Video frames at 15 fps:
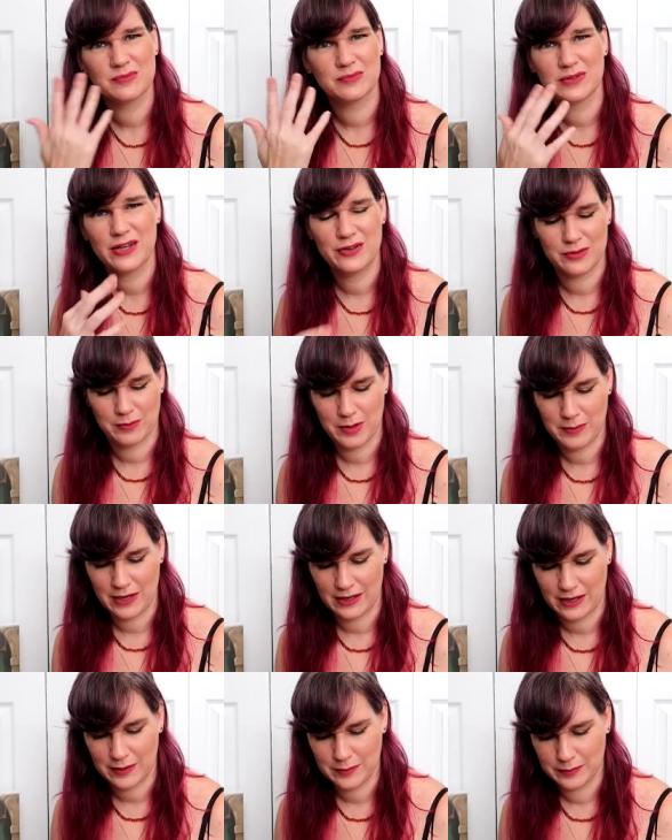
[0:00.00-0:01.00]
play with my
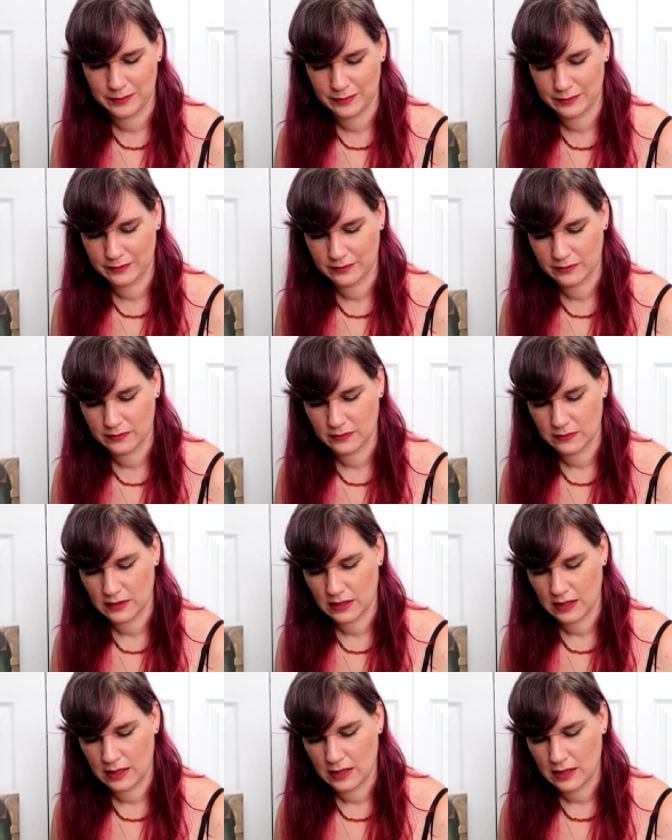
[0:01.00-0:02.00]
makeup?
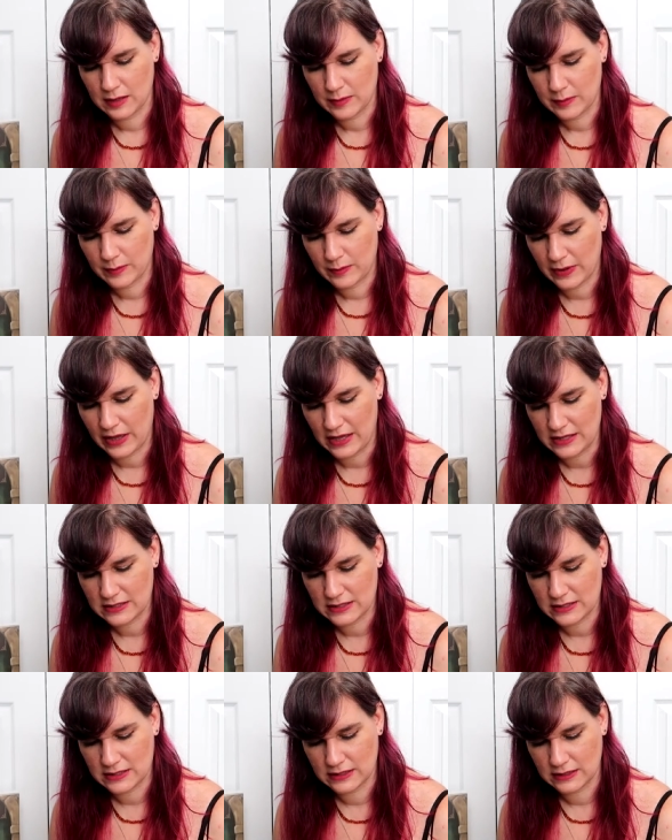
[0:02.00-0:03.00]
But
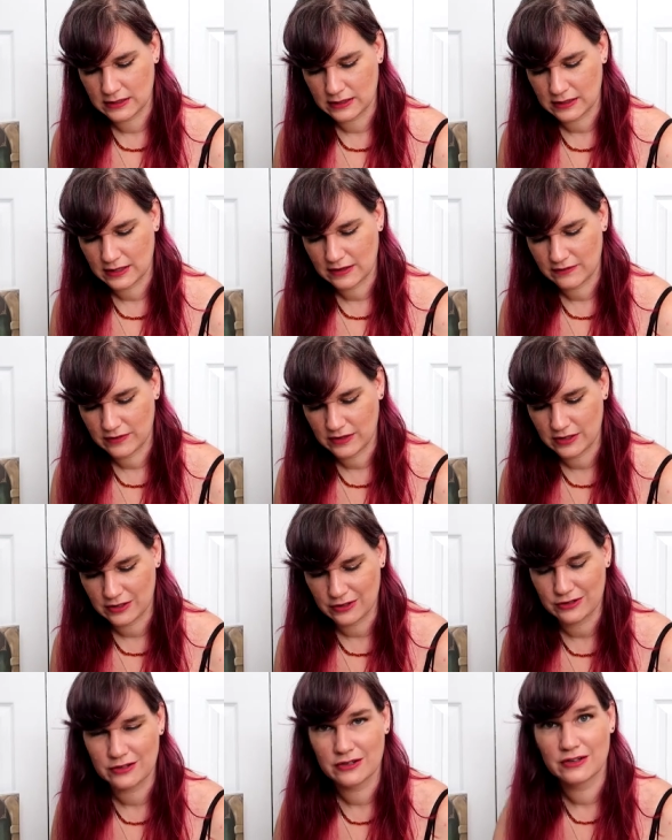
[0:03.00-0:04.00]
I
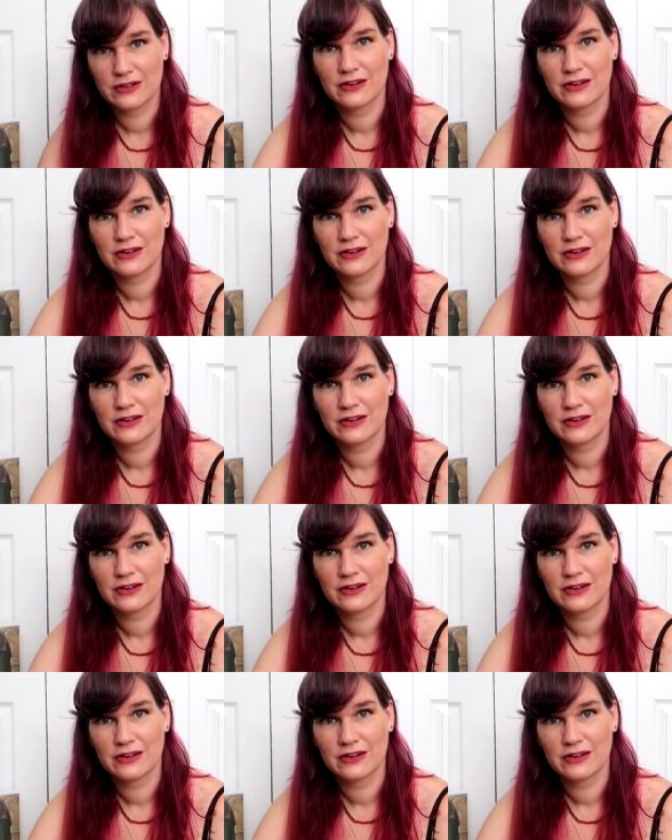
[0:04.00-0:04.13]
figured